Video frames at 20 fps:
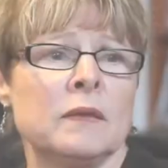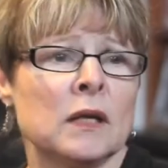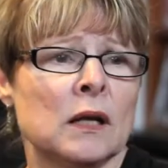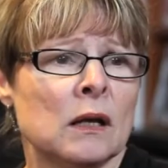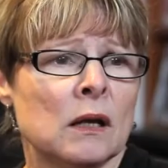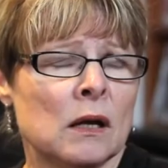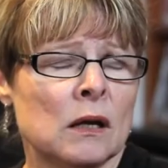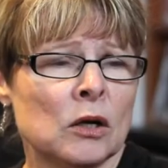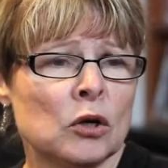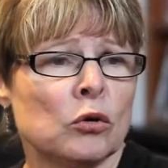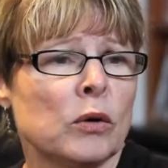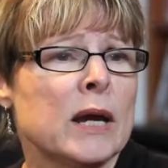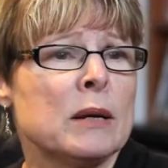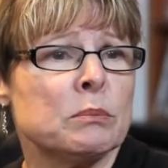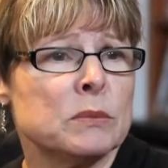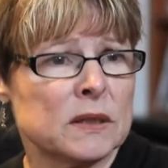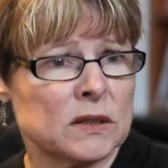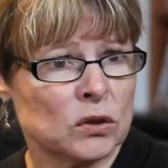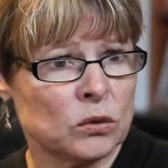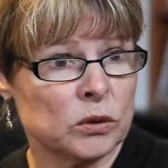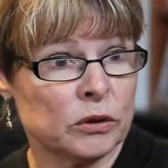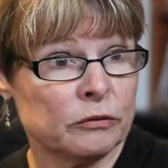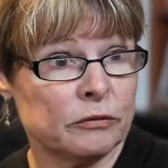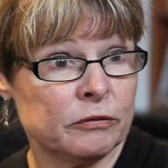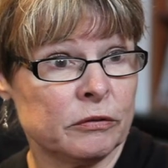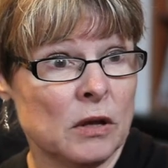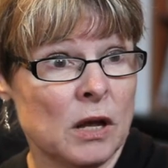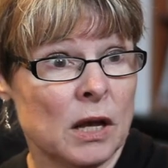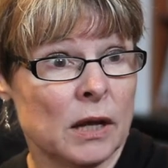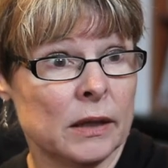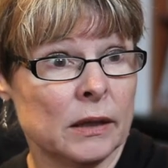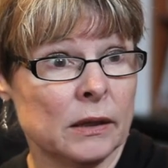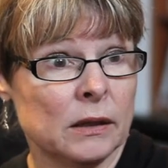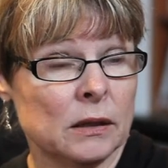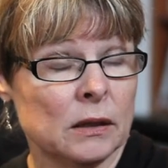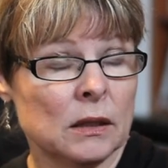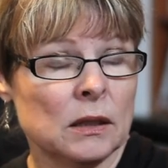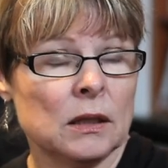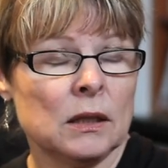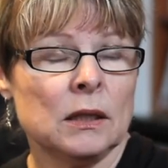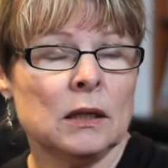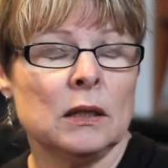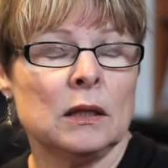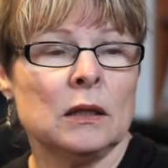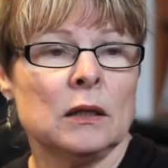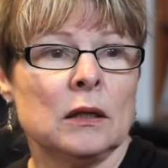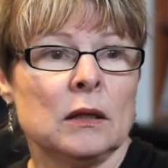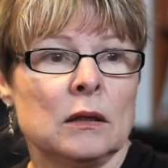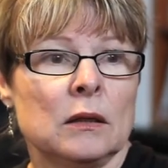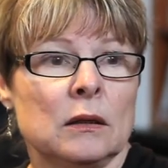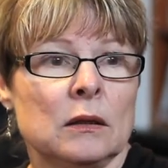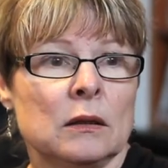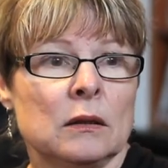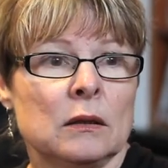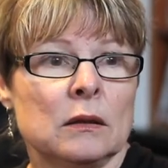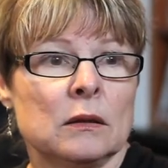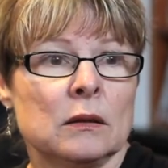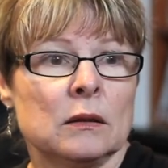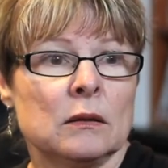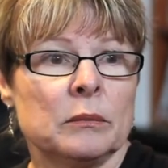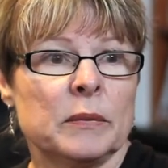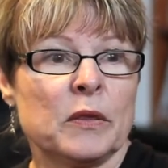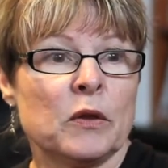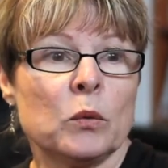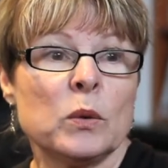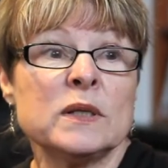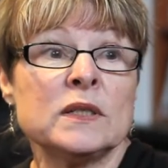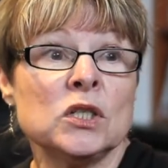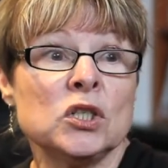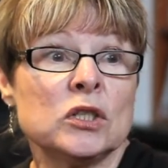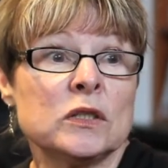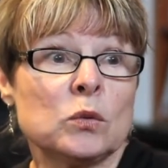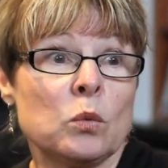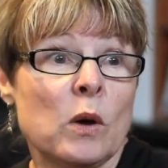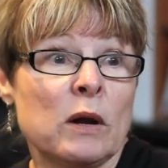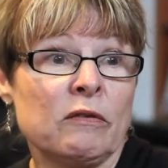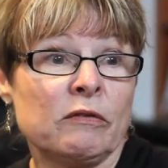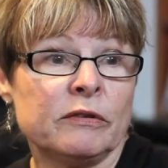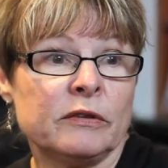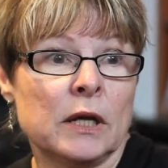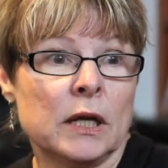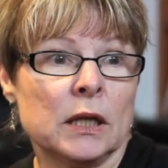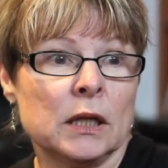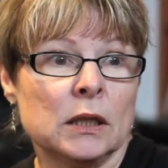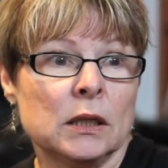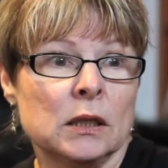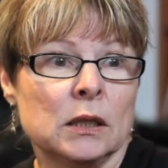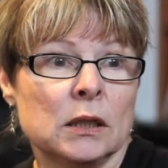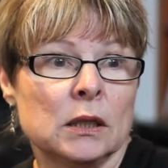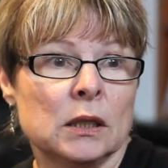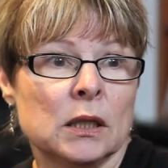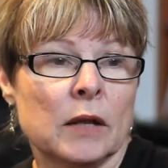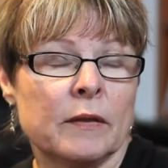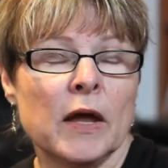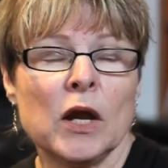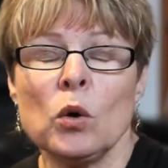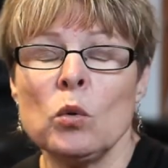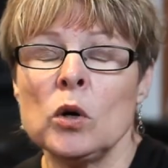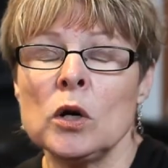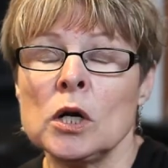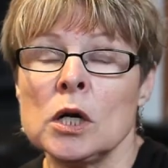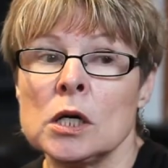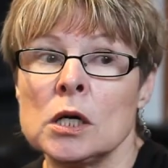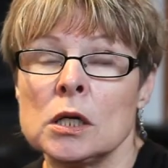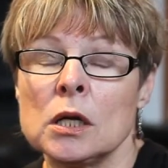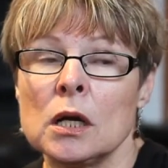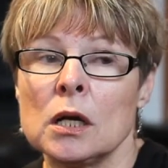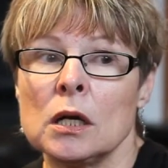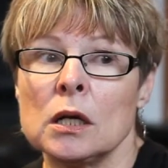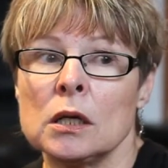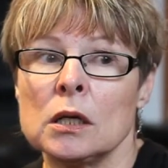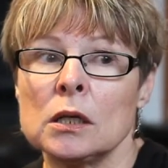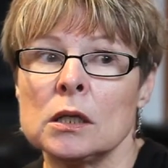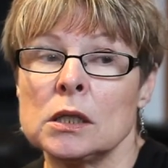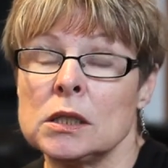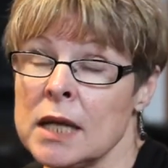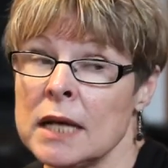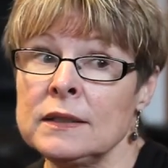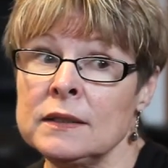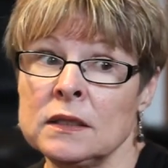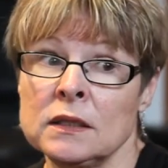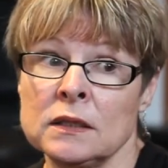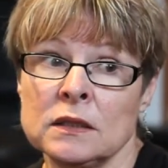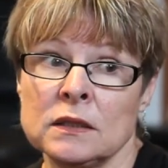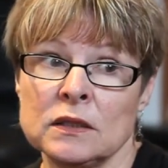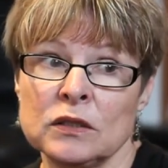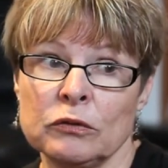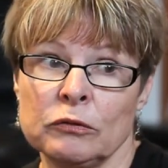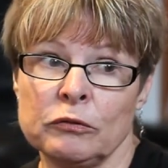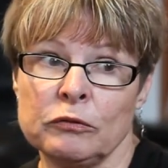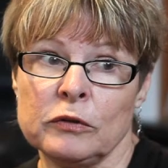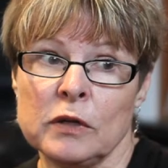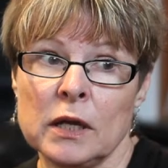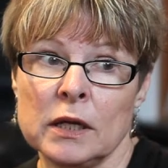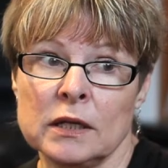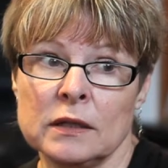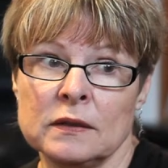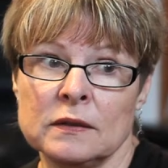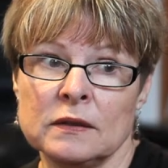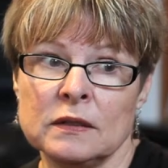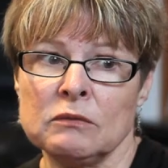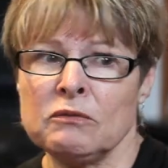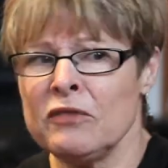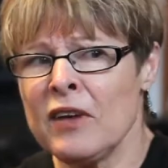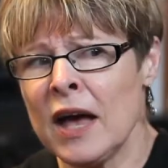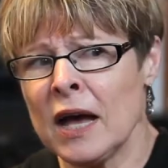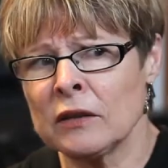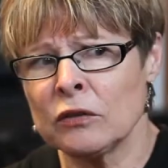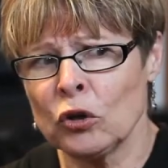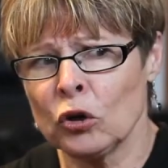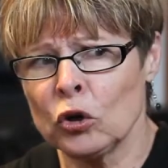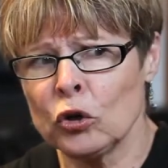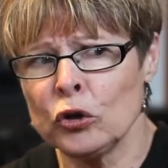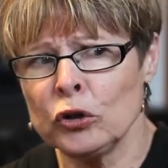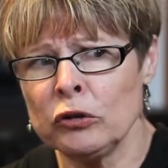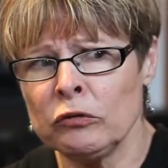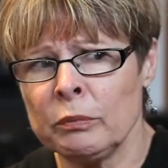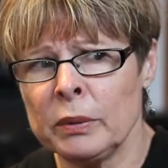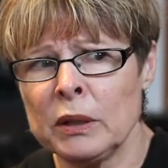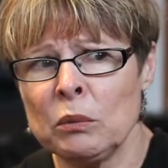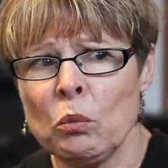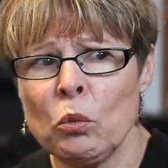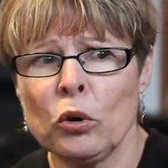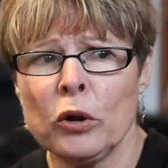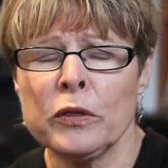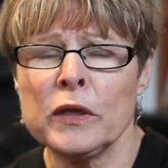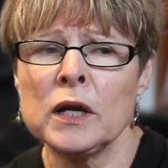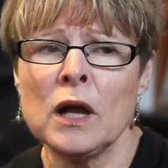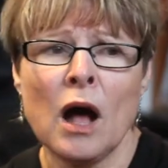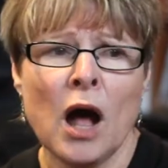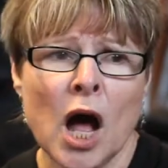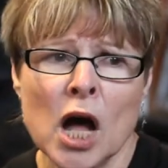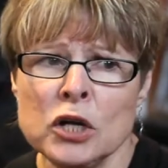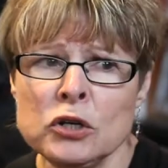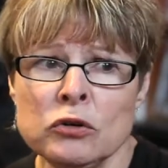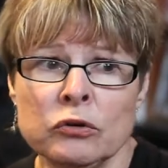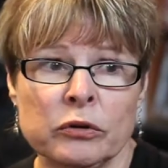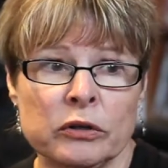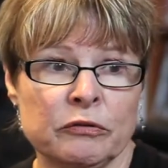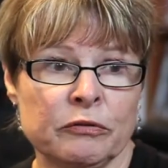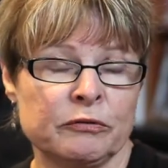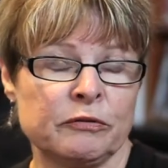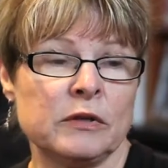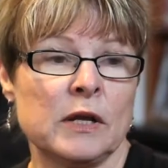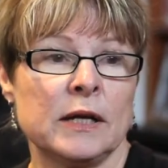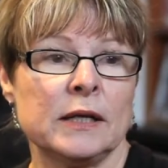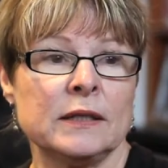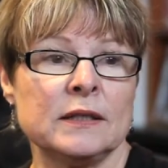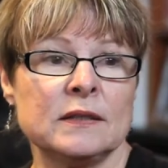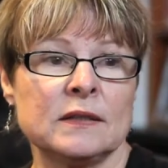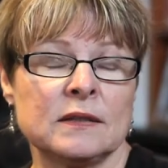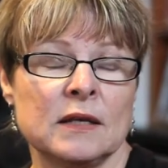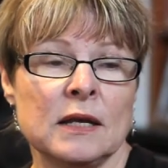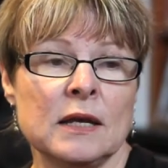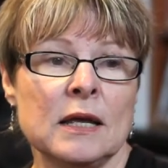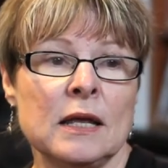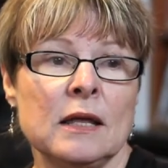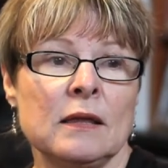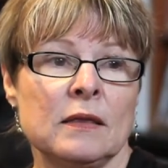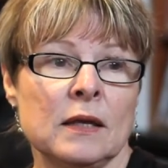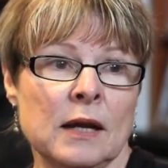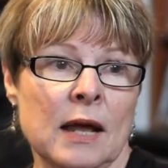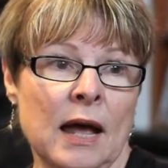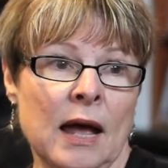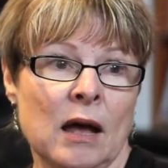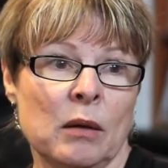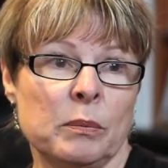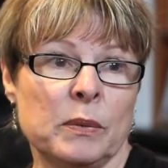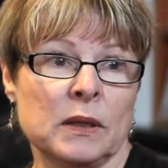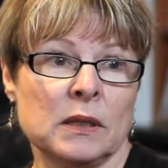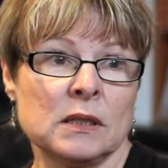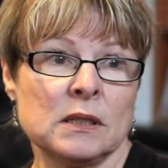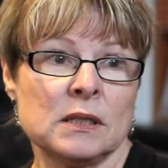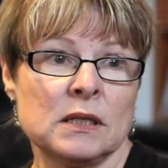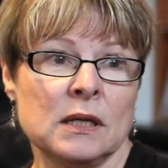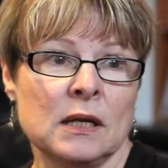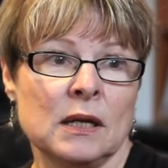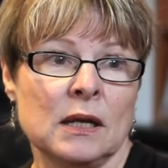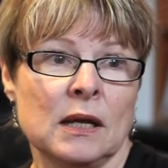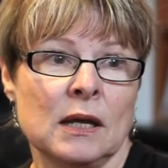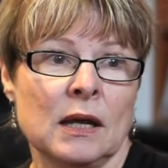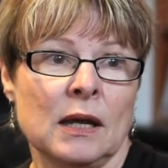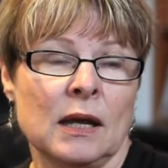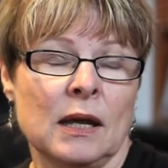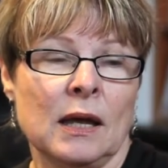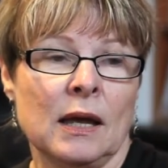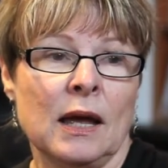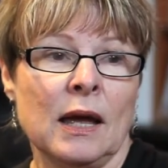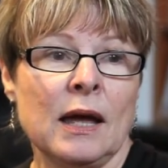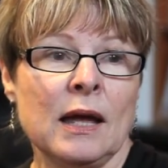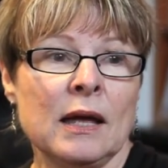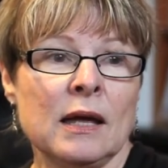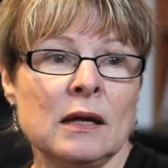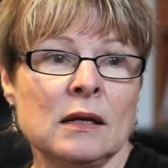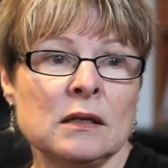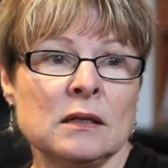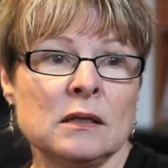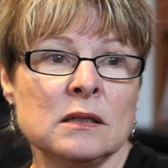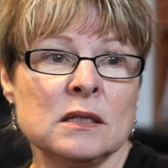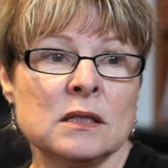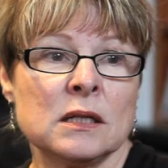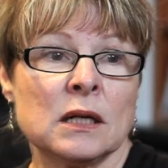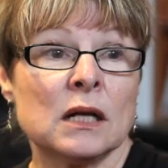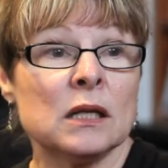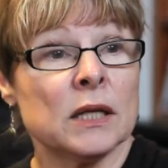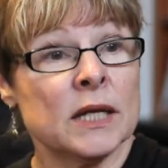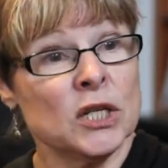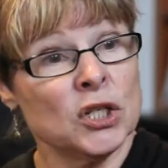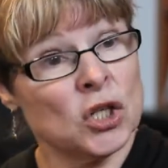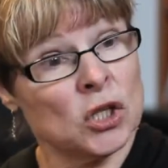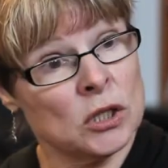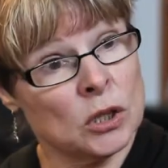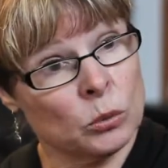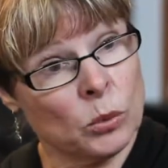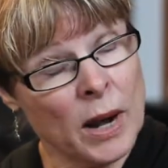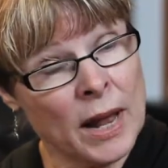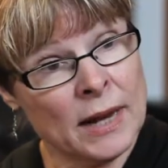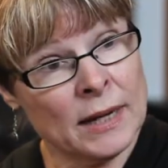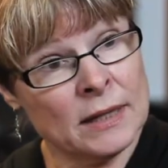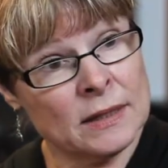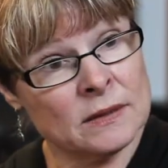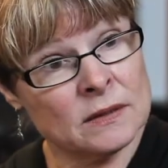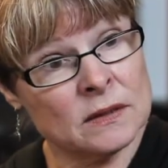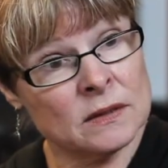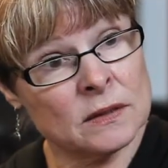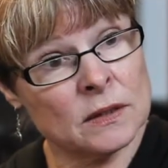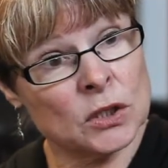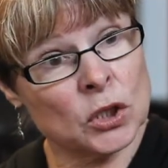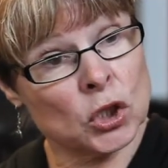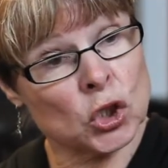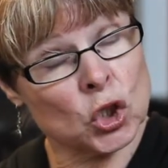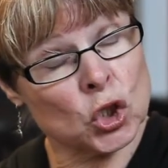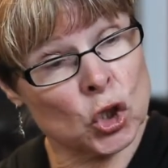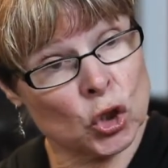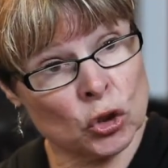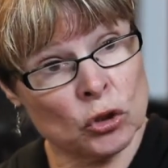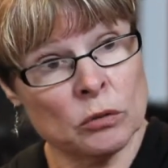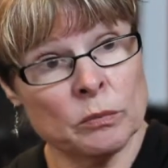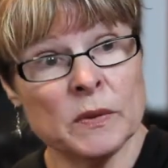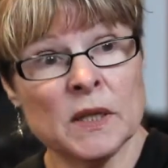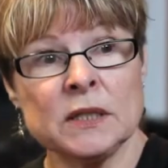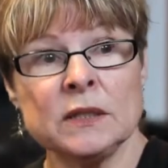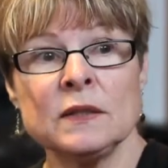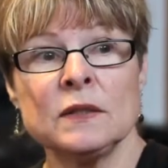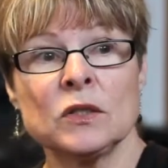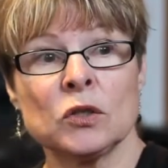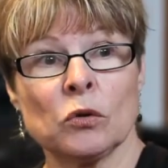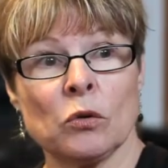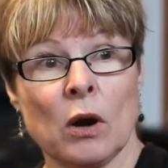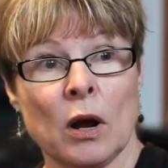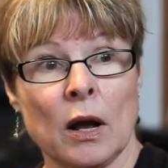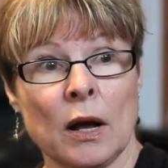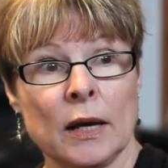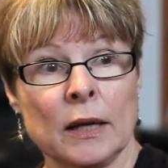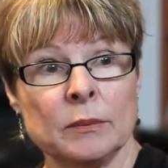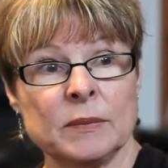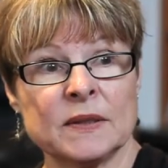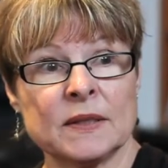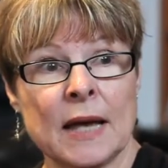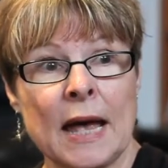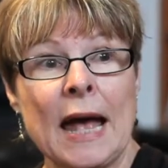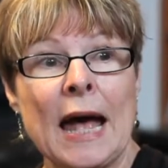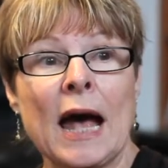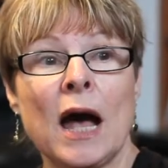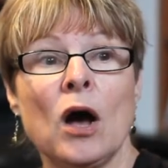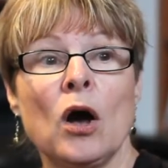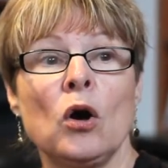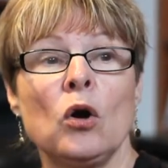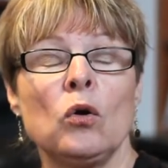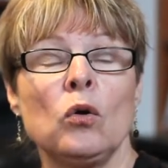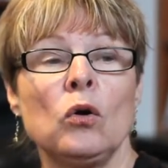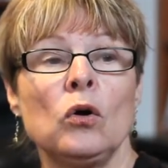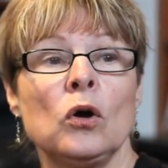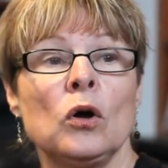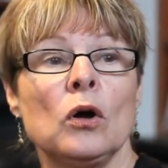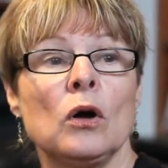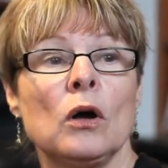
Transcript: the Great Missoula Flood, but there wasn't just one flood. There were dozens of floods. In fact, there could have been more than 100 floods that happened. And glacial erratics is the term that describes how